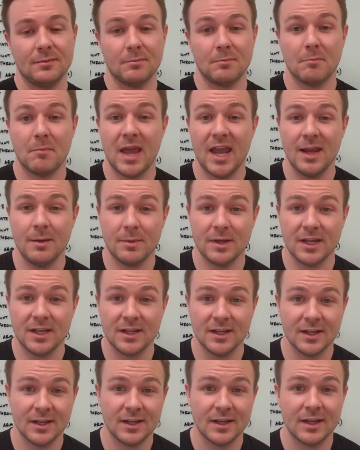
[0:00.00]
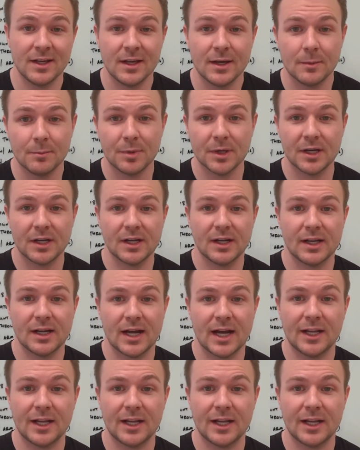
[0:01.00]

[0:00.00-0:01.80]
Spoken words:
Maybe, but